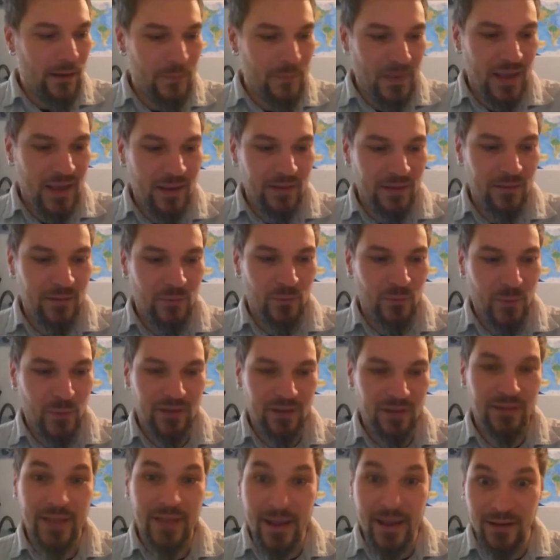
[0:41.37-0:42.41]
I begin
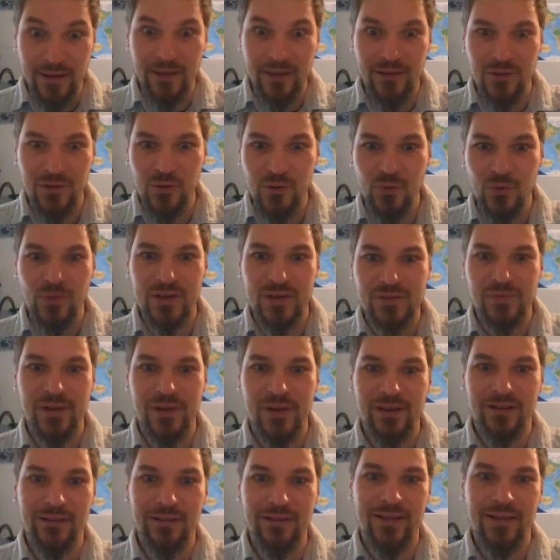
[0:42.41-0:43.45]
with thanking you as
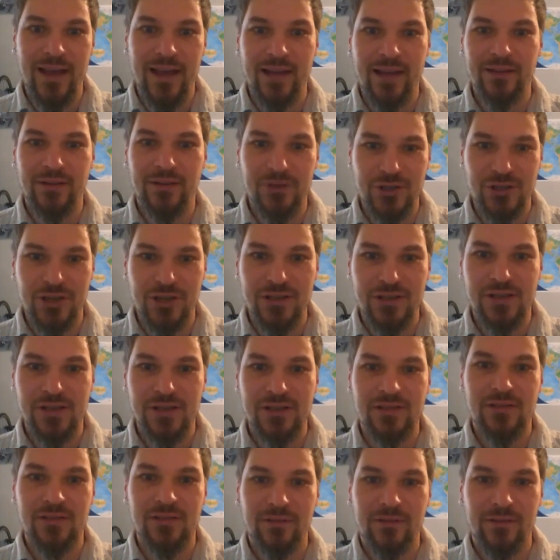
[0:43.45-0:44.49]
well and the
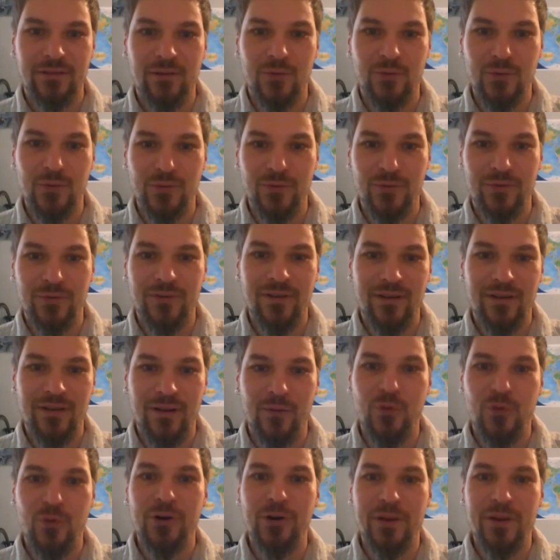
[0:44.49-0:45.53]
judges who
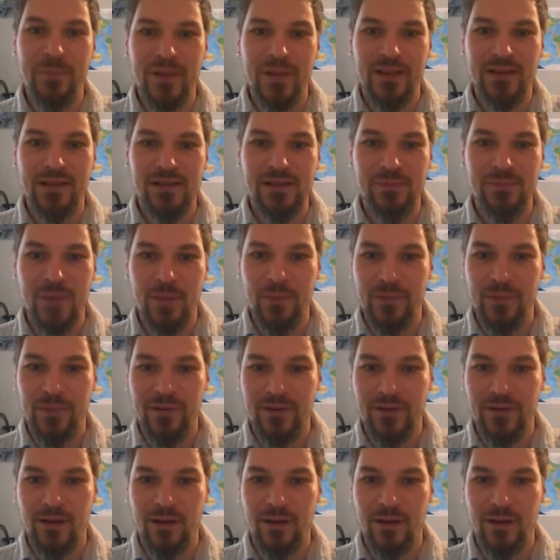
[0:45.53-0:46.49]
awarded me this map.